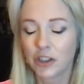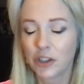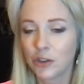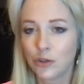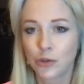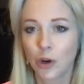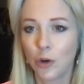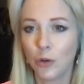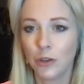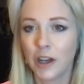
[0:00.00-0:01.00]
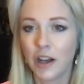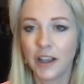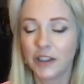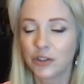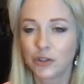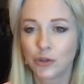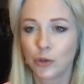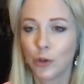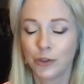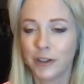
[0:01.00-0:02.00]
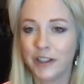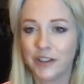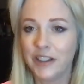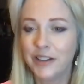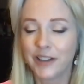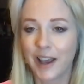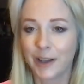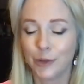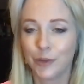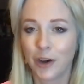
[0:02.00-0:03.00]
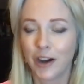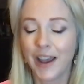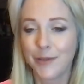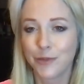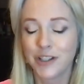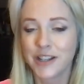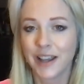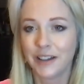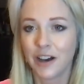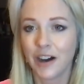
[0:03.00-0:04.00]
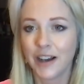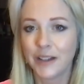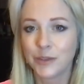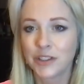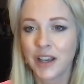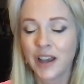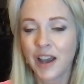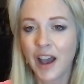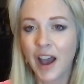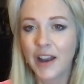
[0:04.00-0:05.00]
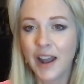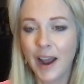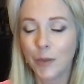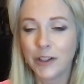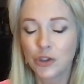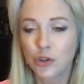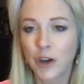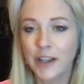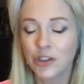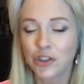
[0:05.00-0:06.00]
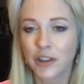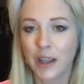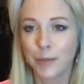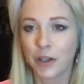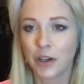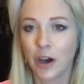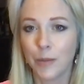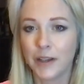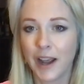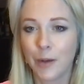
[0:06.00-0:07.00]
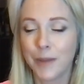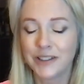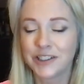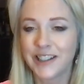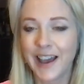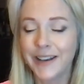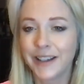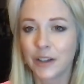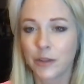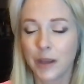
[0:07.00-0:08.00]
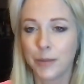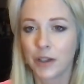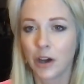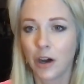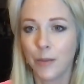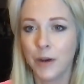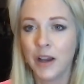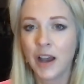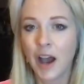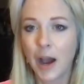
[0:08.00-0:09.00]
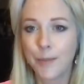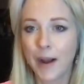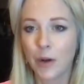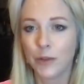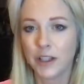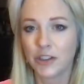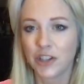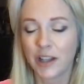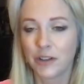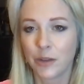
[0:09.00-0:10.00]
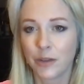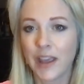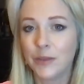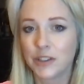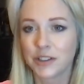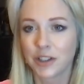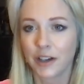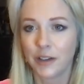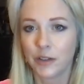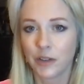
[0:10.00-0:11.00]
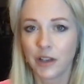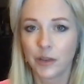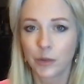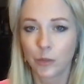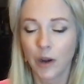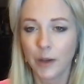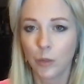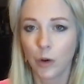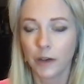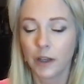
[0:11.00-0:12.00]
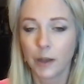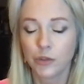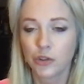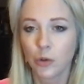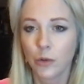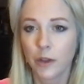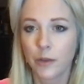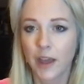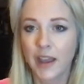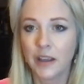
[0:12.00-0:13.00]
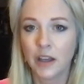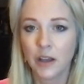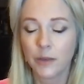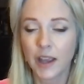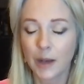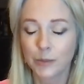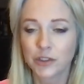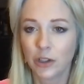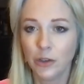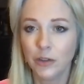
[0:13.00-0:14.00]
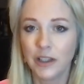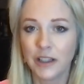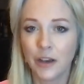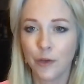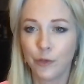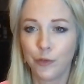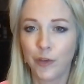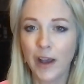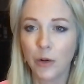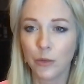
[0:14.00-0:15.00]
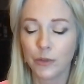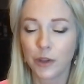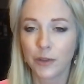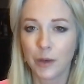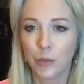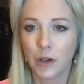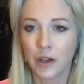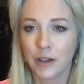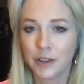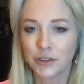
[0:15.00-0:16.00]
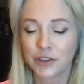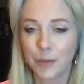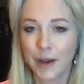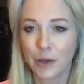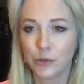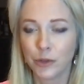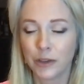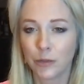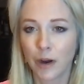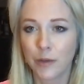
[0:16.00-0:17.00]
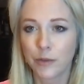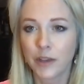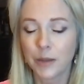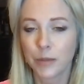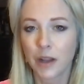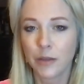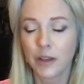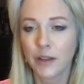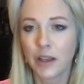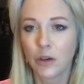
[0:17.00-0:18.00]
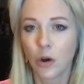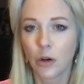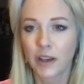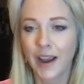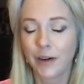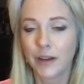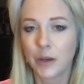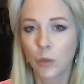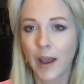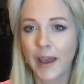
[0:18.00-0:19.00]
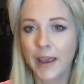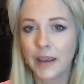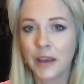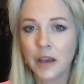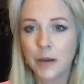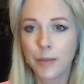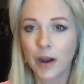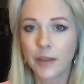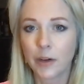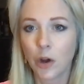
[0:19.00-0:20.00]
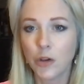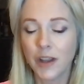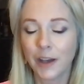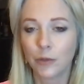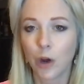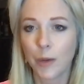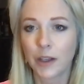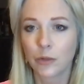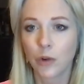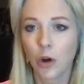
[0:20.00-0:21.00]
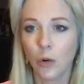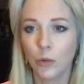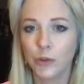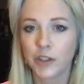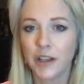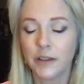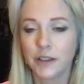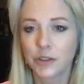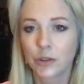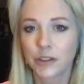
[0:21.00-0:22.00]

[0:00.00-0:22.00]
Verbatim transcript: to control extraordinary detail of our everyday lives, and how entrenched they become and how messianic they become yeah. about the agenda they've decided is the right one. And I'm sure that they they absolutely felt that they were somehow doing the right thing, but I think they got carried away by their own heroic roles in this